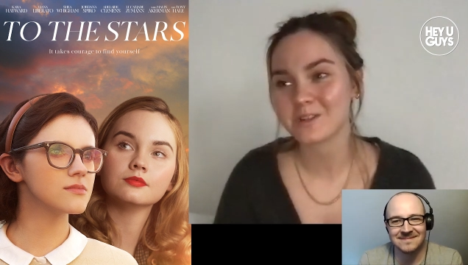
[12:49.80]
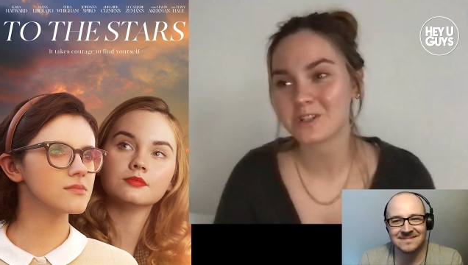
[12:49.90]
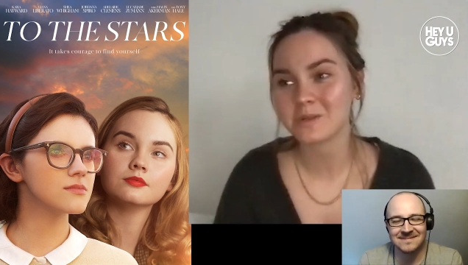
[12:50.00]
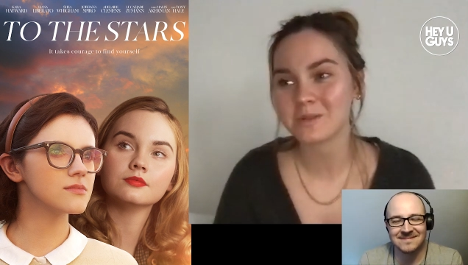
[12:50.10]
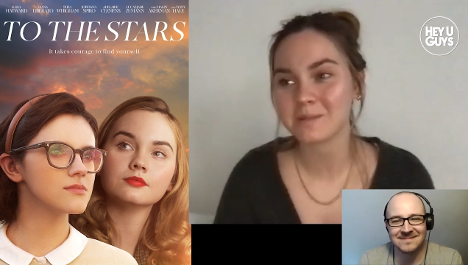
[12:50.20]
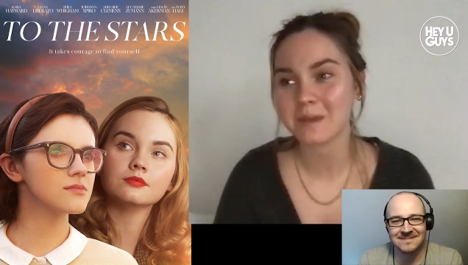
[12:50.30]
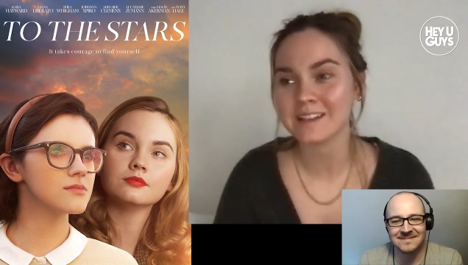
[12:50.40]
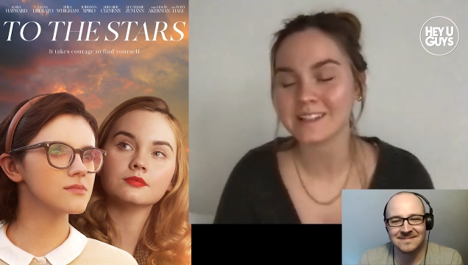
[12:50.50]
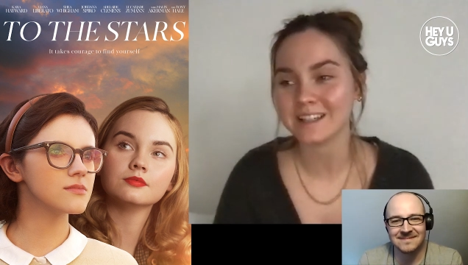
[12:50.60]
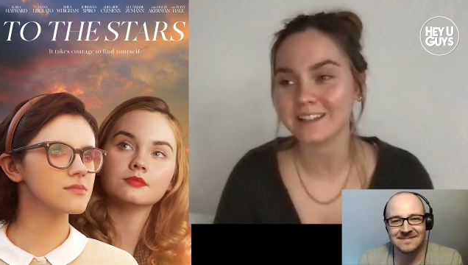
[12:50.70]
Speaker 1: she was
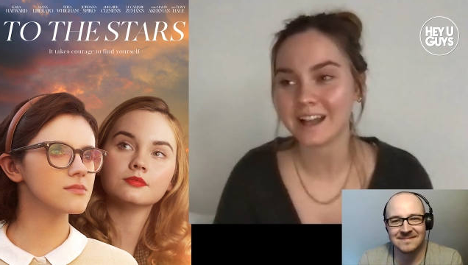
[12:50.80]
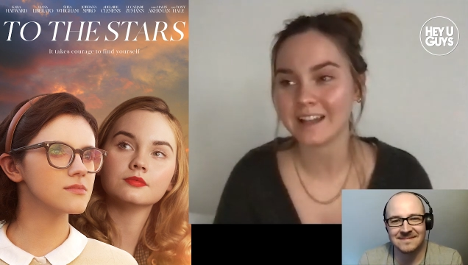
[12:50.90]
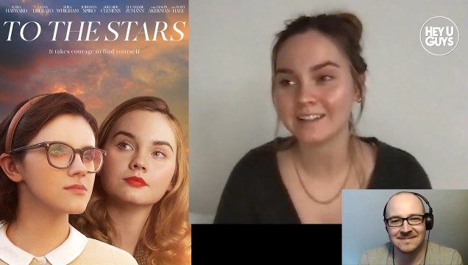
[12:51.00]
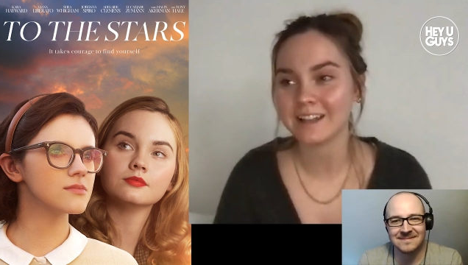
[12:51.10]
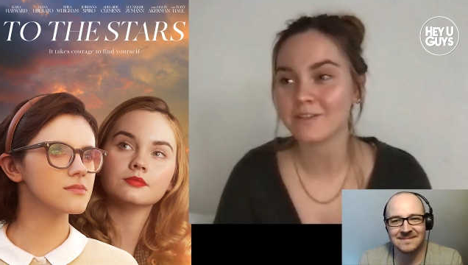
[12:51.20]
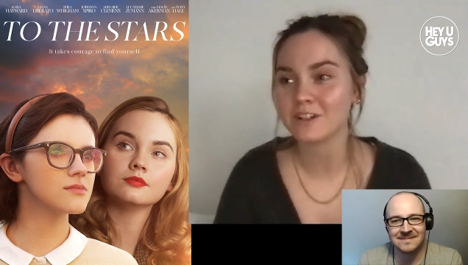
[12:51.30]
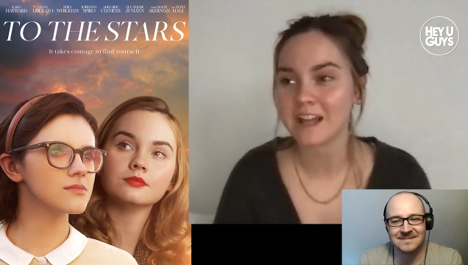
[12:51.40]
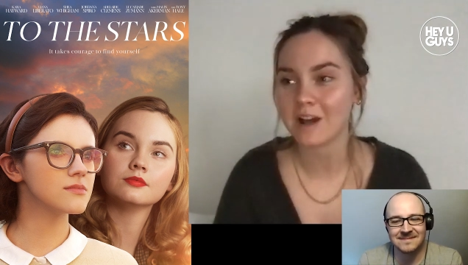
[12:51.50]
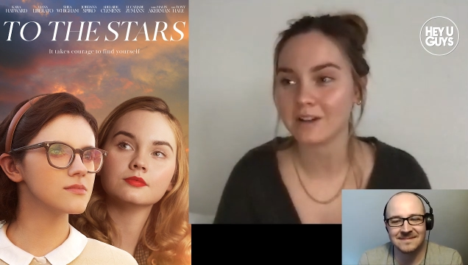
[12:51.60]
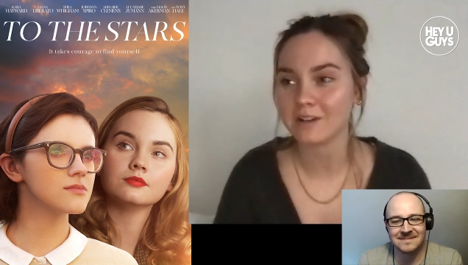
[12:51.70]
amazing. I never
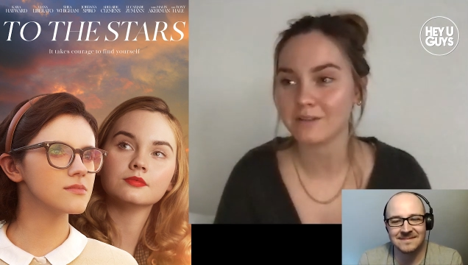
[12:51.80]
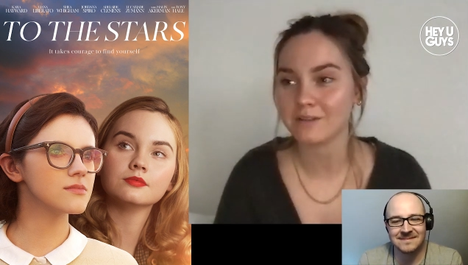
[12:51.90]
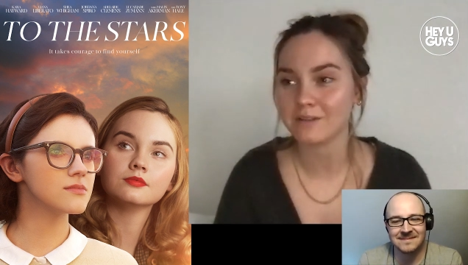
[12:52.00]
doubted for a